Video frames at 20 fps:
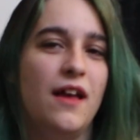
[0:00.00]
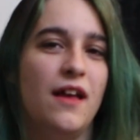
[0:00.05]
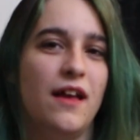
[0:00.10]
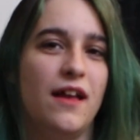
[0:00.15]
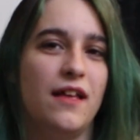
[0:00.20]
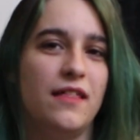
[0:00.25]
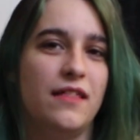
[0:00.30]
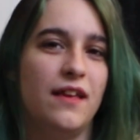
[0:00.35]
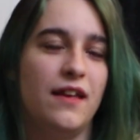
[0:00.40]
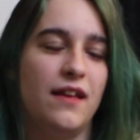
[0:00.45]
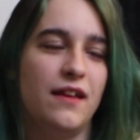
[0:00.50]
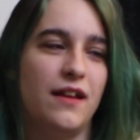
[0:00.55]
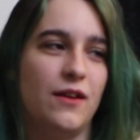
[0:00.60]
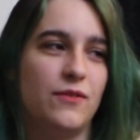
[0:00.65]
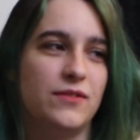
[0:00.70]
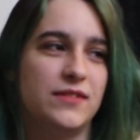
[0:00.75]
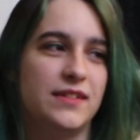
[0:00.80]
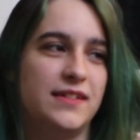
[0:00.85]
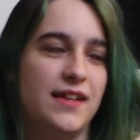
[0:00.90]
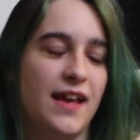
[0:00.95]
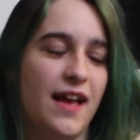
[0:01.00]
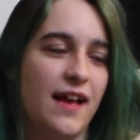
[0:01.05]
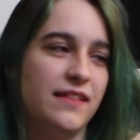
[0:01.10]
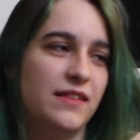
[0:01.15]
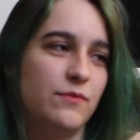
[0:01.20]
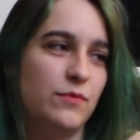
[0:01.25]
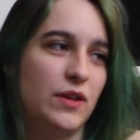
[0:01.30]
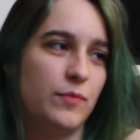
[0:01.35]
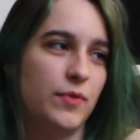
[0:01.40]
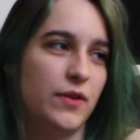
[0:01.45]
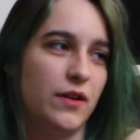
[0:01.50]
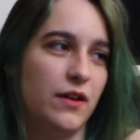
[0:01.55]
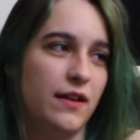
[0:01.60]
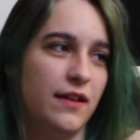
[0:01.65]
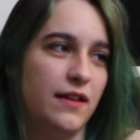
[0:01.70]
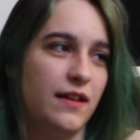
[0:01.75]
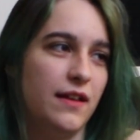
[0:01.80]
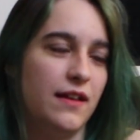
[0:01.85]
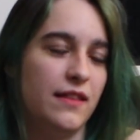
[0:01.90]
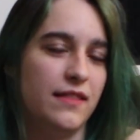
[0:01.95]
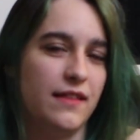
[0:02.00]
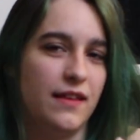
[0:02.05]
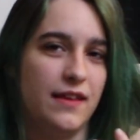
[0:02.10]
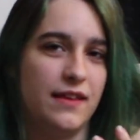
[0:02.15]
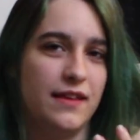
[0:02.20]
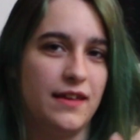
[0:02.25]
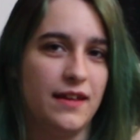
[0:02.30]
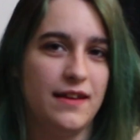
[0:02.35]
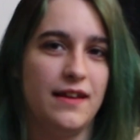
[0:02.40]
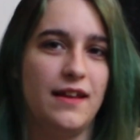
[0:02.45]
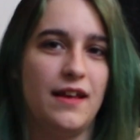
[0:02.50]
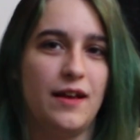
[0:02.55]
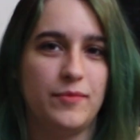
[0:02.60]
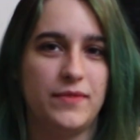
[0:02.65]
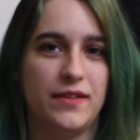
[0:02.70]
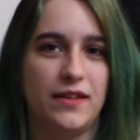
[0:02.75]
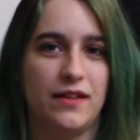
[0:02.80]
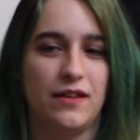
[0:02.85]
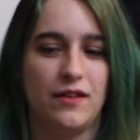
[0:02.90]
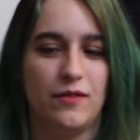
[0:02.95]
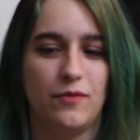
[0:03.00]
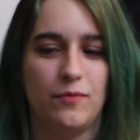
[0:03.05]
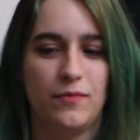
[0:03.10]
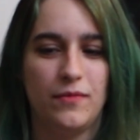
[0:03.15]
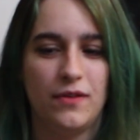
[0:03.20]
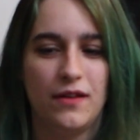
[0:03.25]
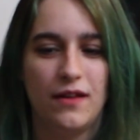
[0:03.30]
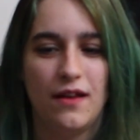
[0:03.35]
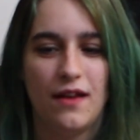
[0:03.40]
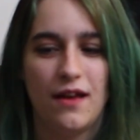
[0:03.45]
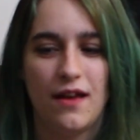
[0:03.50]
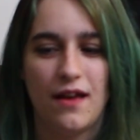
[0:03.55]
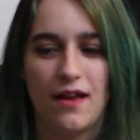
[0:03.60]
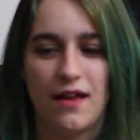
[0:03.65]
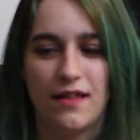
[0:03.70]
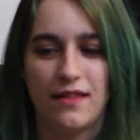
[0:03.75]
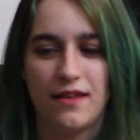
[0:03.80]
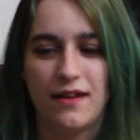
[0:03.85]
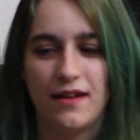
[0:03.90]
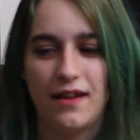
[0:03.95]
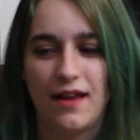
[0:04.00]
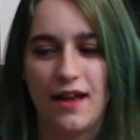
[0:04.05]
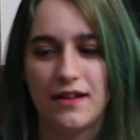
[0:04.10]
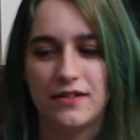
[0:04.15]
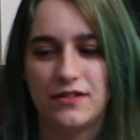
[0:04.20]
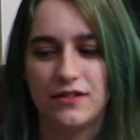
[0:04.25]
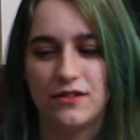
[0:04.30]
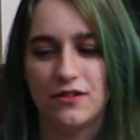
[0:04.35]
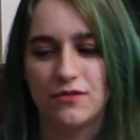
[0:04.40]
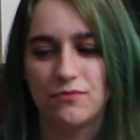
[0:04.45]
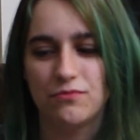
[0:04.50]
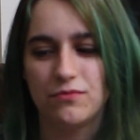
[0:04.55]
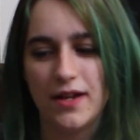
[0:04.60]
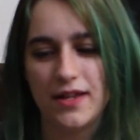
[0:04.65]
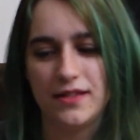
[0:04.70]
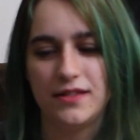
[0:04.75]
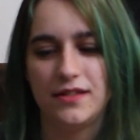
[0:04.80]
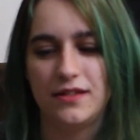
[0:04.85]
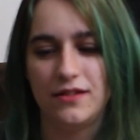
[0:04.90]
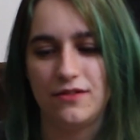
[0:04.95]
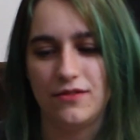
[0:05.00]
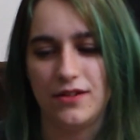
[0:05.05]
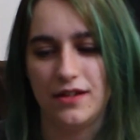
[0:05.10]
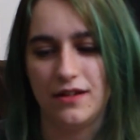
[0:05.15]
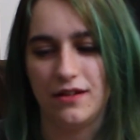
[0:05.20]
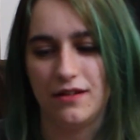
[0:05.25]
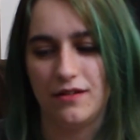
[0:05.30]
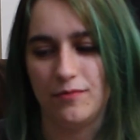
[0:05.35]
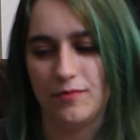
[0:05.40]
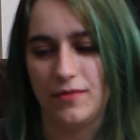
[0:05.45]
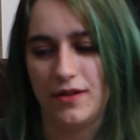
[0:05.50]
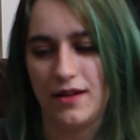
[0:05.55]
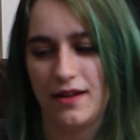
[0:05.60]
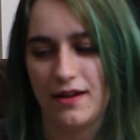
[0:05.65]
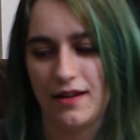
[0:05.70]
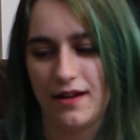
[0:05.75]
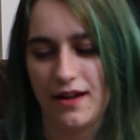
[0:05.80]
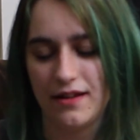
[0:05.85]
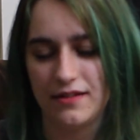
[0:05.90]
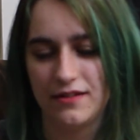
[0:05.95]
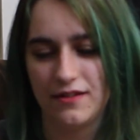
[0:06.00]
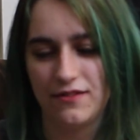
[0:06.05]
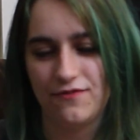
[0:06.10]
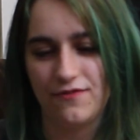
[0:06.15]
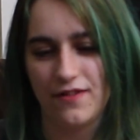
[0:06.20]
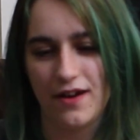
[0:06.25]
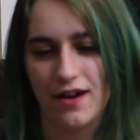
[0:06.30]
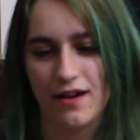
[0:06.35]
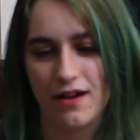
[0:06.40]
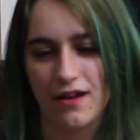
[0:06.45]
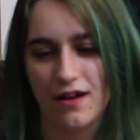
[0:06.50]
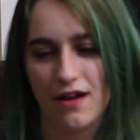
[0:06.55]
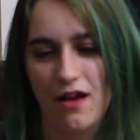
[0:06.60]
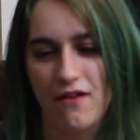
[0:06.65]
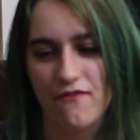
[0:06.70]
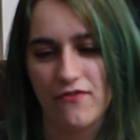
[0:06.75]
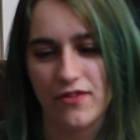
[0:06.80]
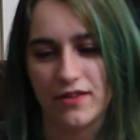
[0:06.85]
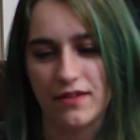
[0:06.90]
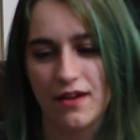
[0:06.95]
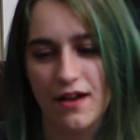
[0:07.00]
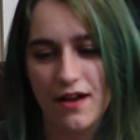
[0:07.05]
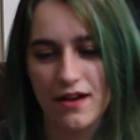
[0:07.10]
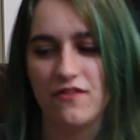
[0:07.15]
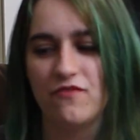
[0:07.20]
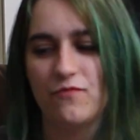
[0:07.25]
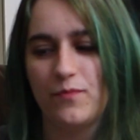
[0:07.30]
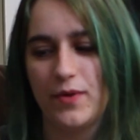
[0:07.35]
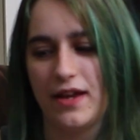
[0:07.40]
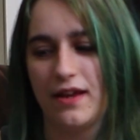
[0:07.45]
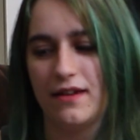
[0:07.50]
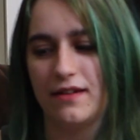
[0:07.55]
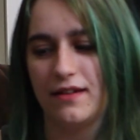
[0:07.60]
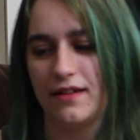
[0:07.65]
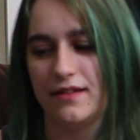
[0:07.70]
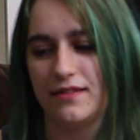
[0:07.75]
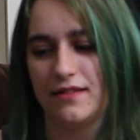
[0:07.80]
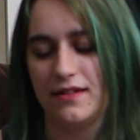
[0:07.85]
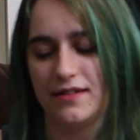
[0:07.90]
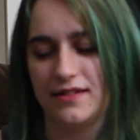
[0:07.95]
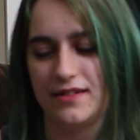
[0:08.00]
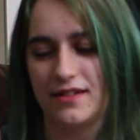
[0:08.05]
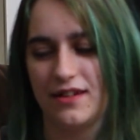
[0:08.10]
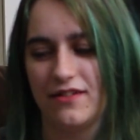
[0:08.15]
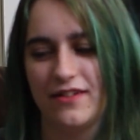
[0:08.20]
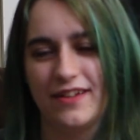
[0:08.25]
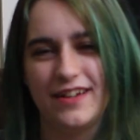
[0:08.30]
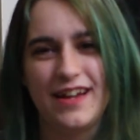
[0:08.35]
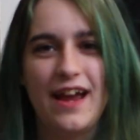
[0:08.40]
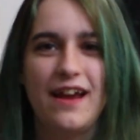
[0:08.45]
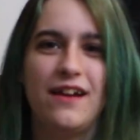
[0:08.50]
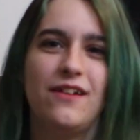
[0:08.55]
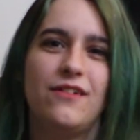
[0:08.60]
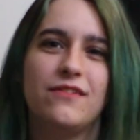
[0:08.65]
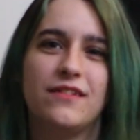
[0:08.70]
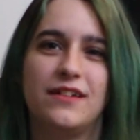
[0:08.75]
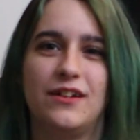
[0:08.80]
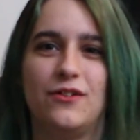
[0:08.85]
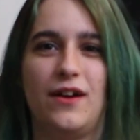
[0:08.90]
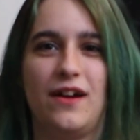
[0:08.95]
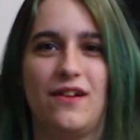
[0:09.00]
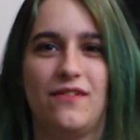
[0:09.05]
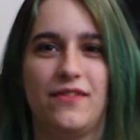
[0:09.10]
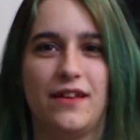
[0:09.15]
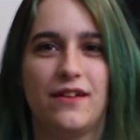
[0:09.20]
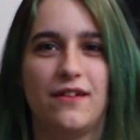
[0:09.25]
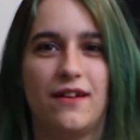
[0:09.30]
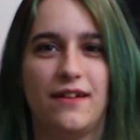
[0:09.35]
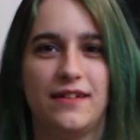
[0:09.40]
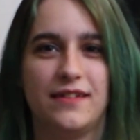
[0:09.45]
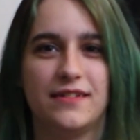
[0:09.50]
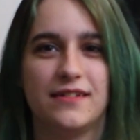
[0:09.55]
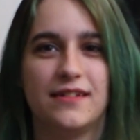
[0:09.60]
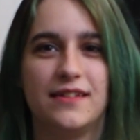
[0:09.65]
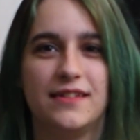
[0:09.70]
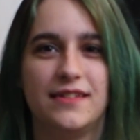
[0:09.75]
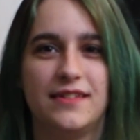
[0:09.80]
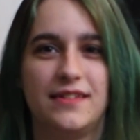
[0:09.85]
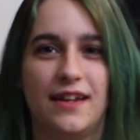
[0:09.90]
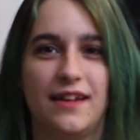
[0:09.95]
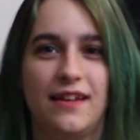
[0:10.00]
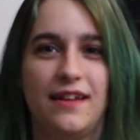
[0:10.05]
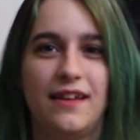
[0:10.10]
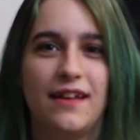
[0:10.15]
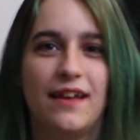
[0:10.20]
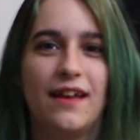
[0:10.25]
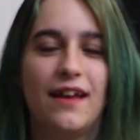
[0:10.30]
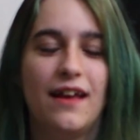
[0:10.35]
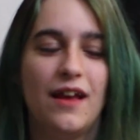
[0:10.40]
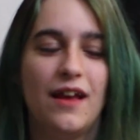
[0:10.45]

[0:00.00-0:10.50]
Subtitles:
And then I was attacked at my party, and they kidnapped him, and then I had to go rescue him, and I had to fight off a ton of bandits and stuff, and I don't know how they got into the city,